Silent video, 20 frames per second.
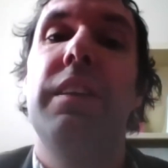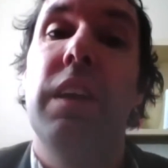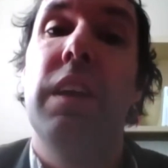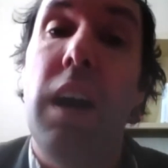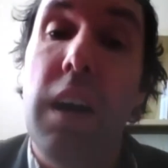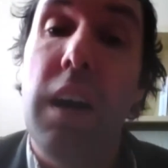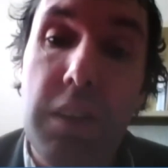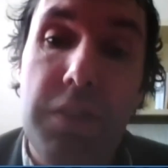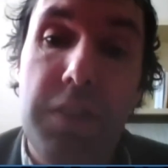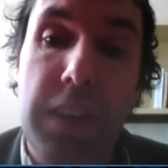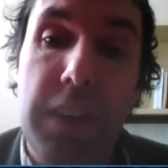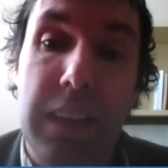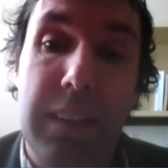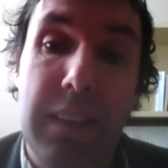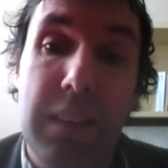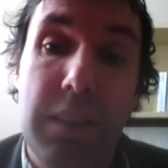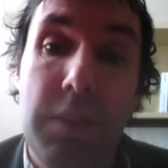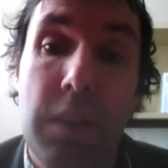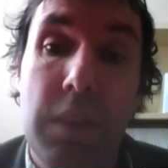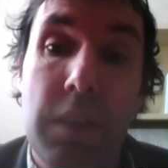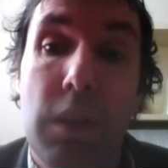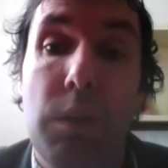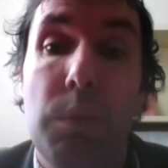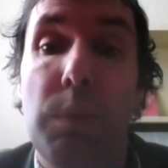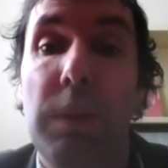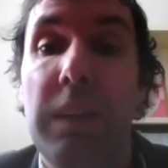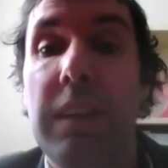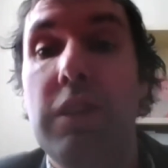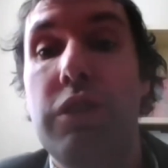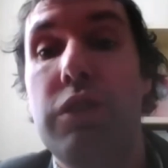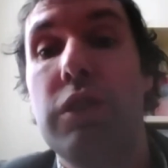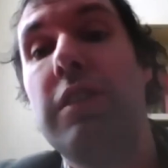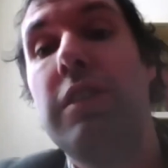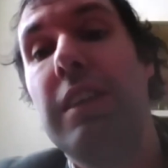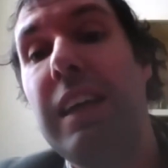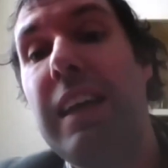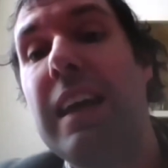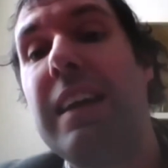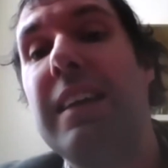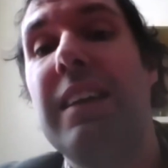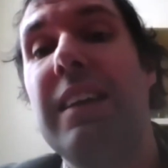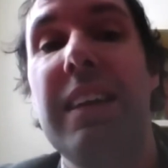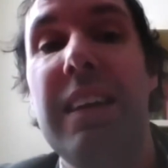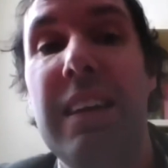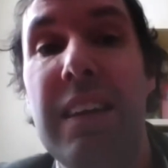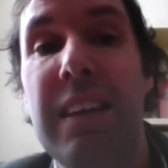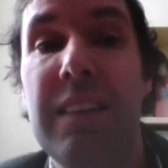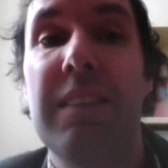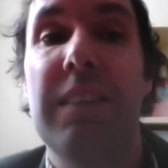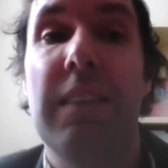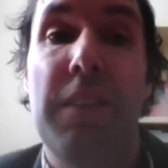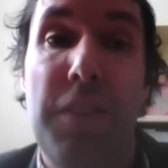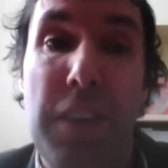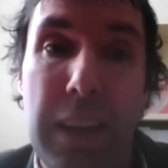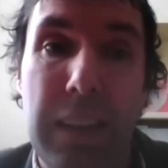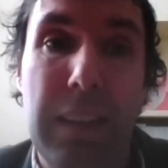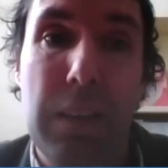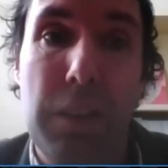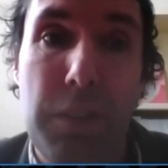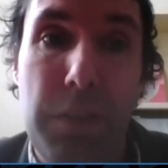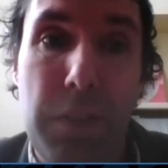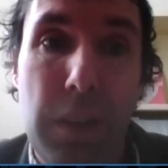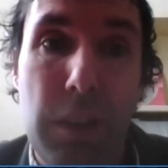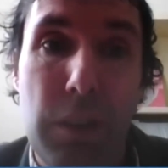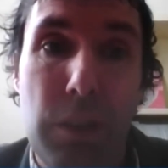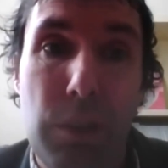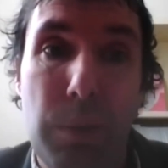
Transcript: not effective when they should say that it is effective.